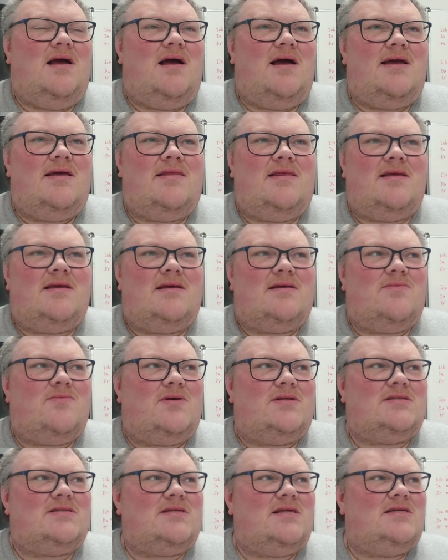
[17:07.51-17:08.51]
I think at
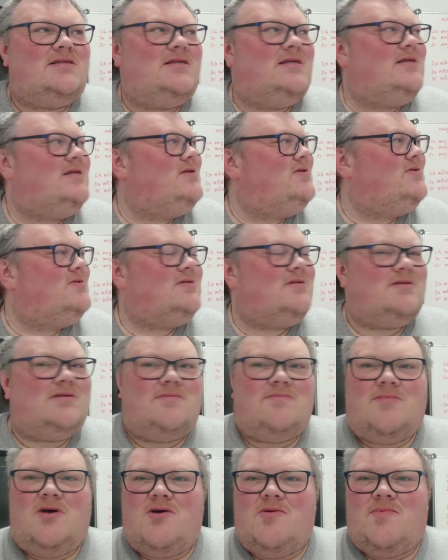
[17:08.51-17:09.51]
one stage he uses
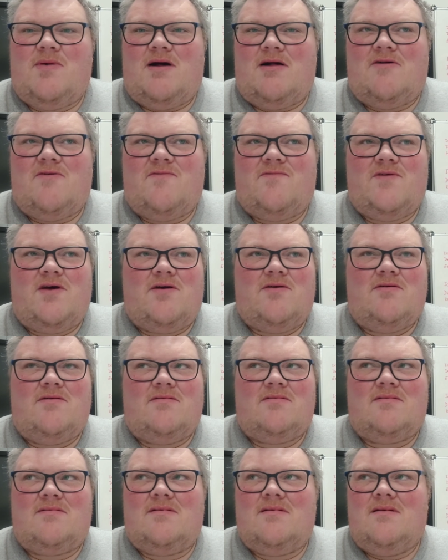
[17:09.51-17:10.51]
a mobile
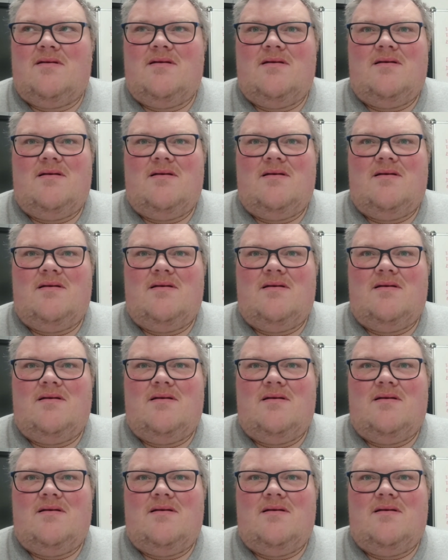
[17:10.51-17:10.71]
phone